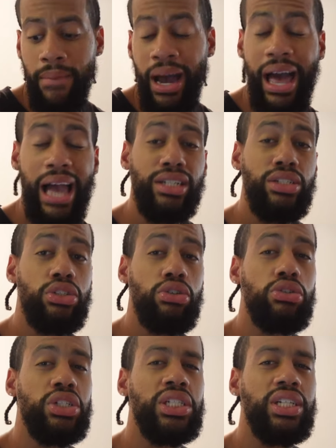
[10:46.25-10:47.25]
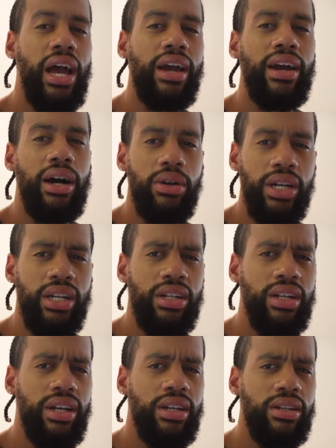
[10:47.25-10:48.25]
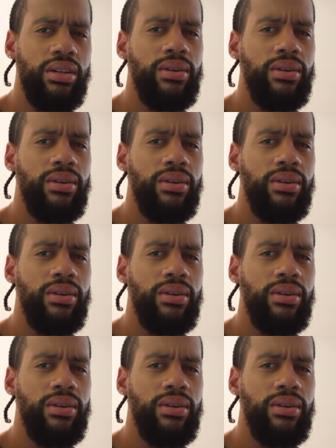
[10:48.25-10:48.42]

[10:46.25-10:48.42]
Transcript: I actually saw Shaq out here in Atlanta.